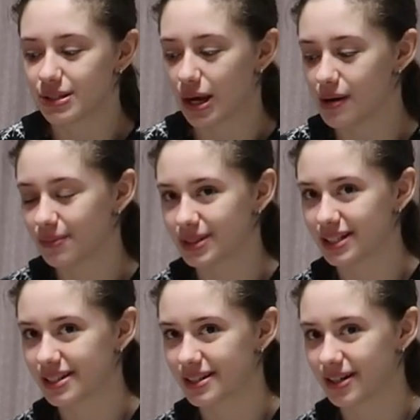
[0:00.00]
So I'm
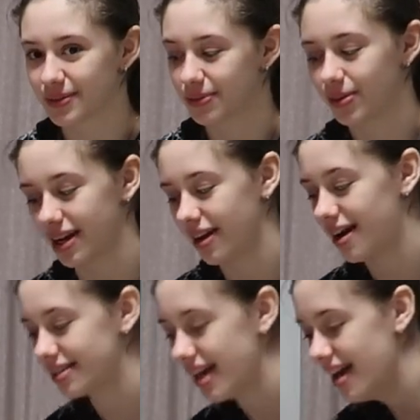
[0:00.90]
gonna start with what I
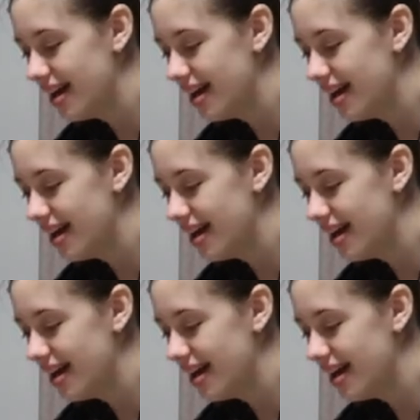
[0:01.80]
got.